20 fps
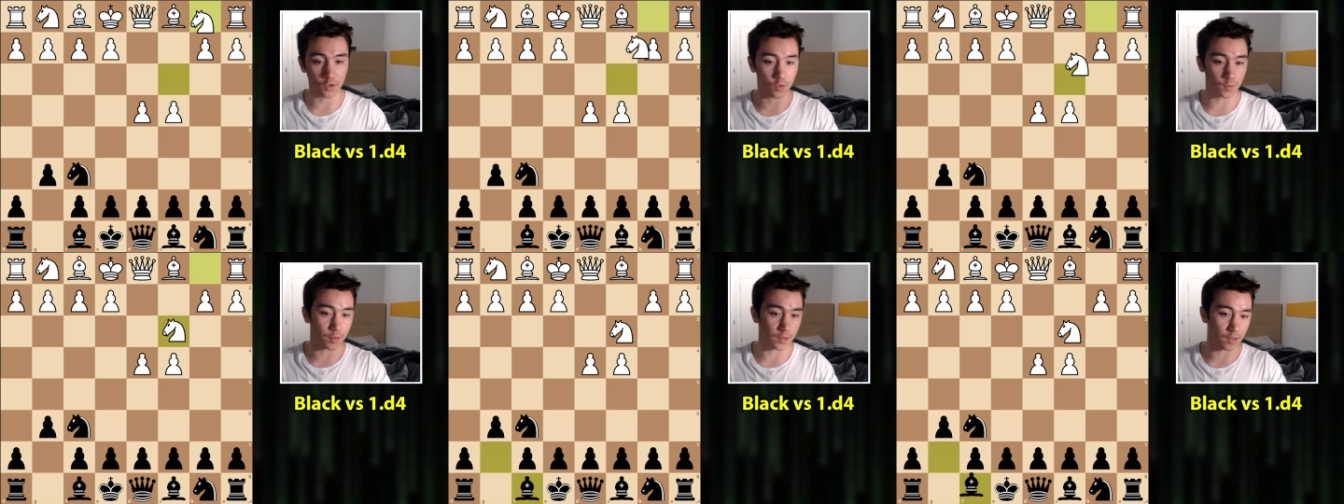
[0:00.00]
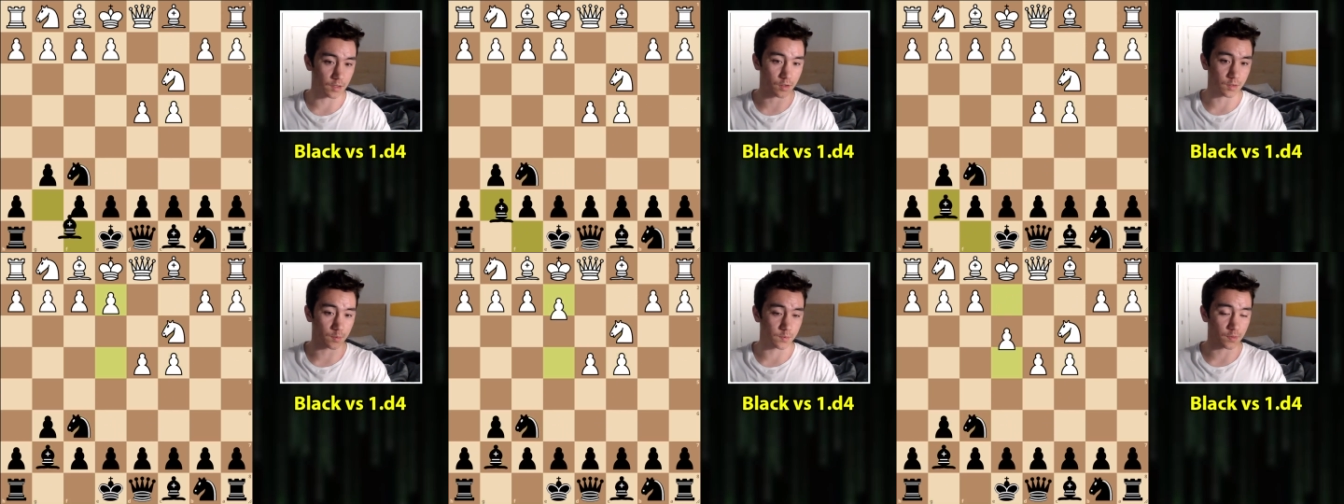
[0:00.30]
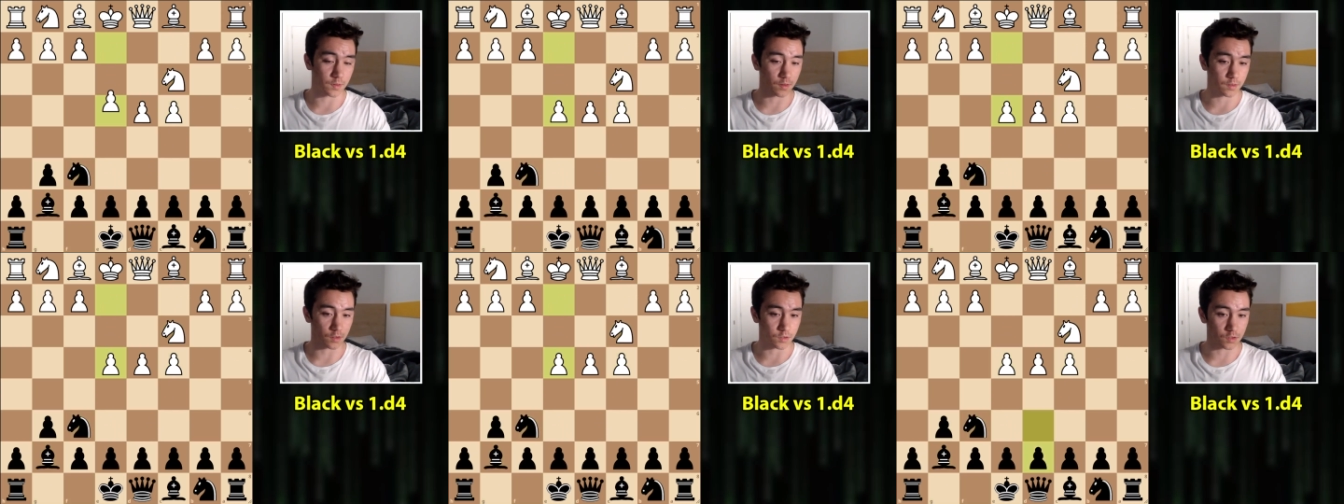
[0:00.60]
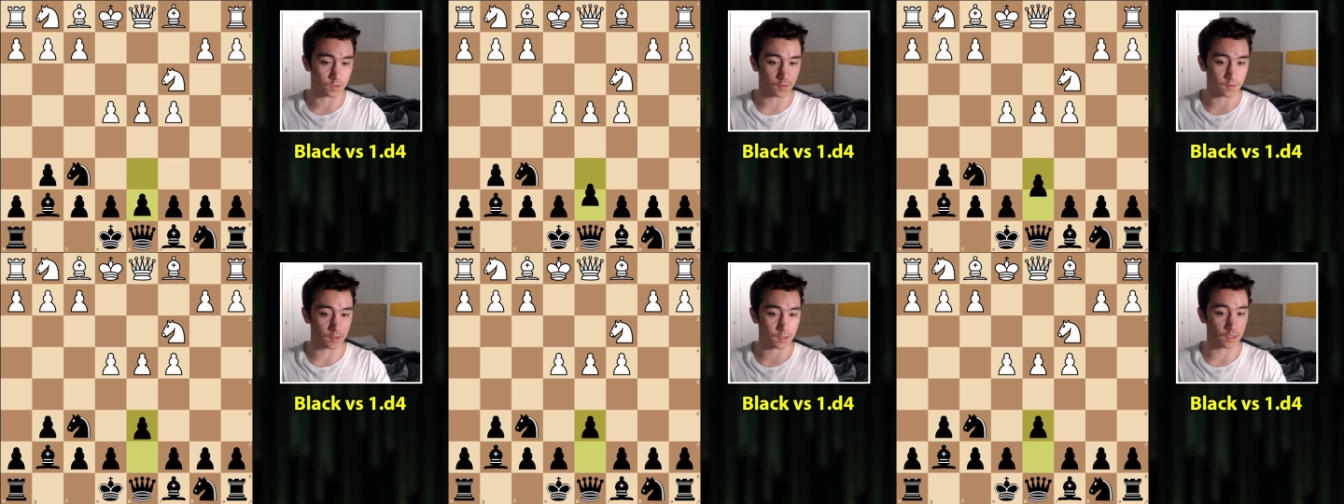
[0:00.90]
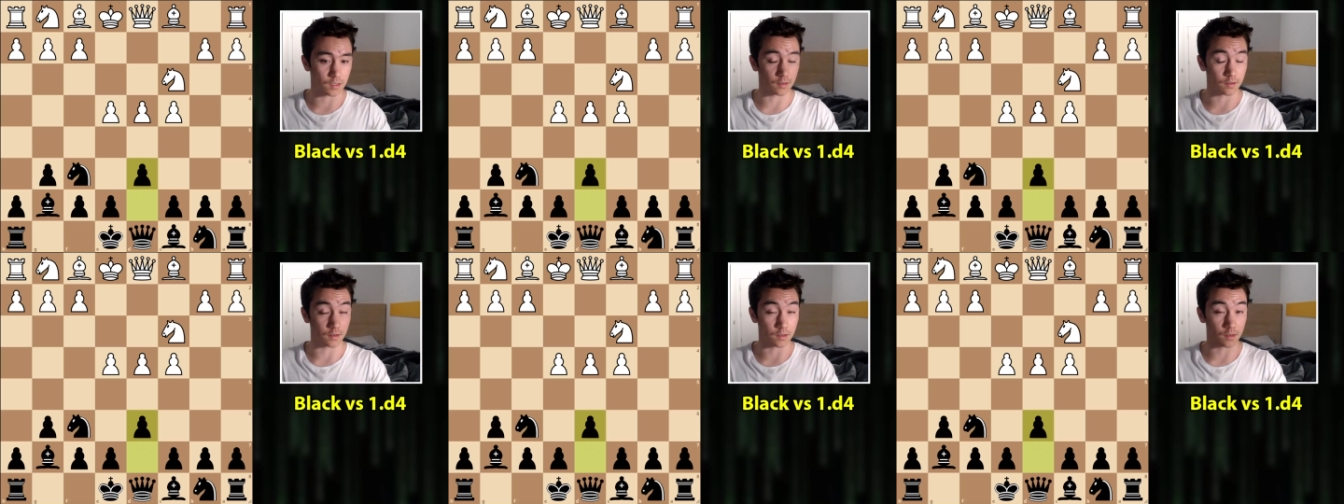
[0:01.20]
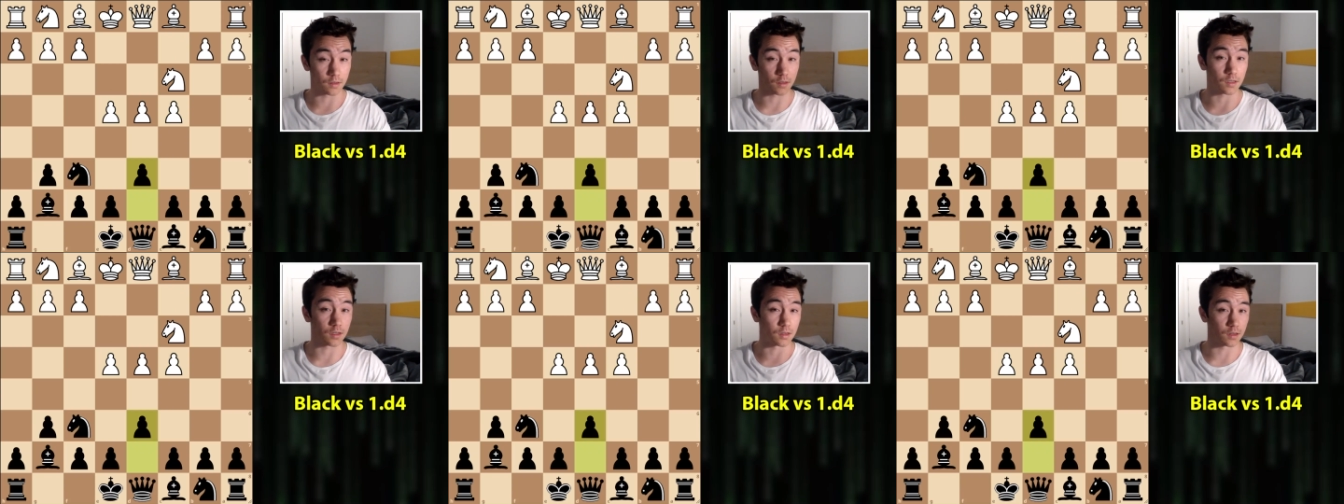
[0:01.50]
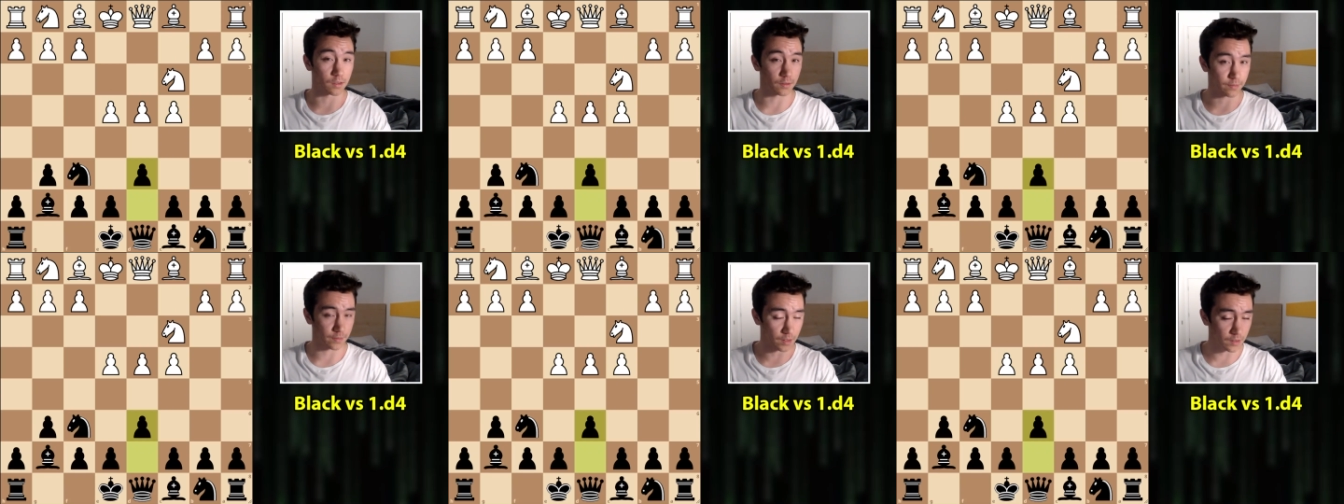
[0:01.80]
you play something such as the King's Indian
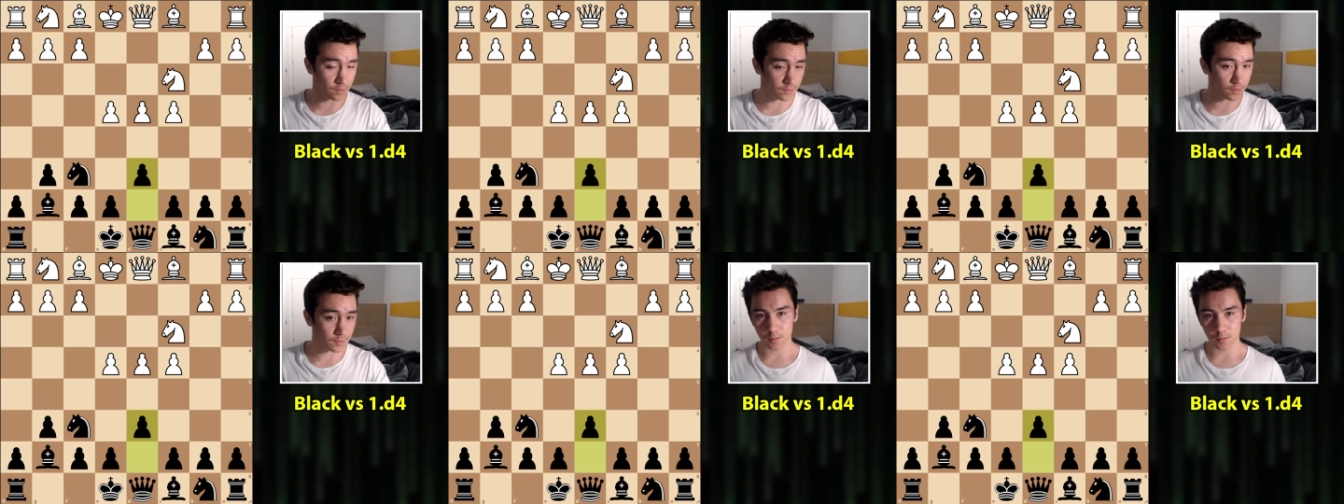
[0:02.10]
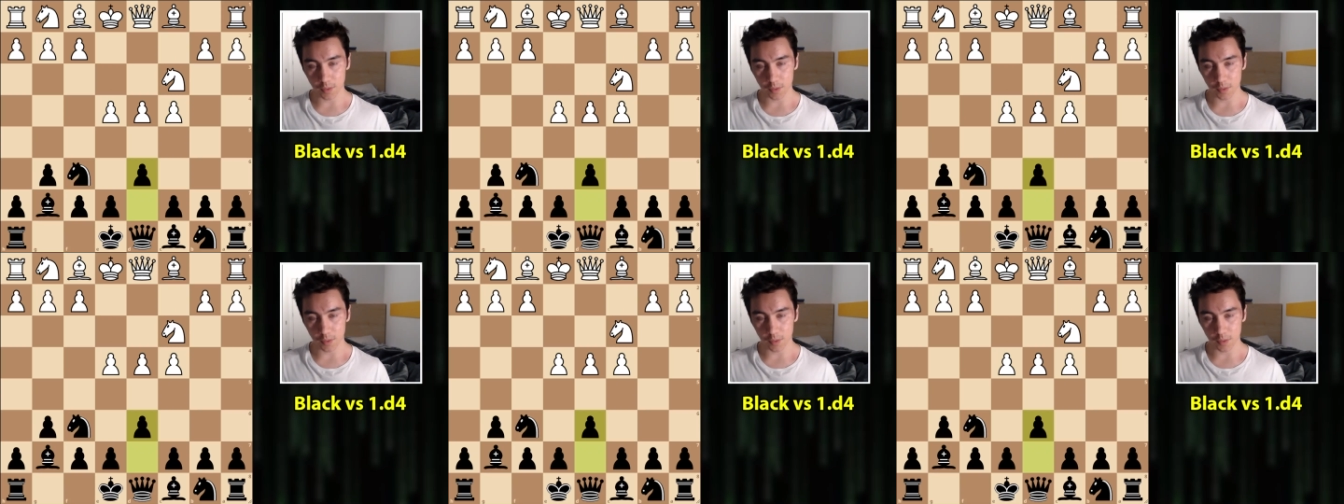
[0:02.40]
Defense.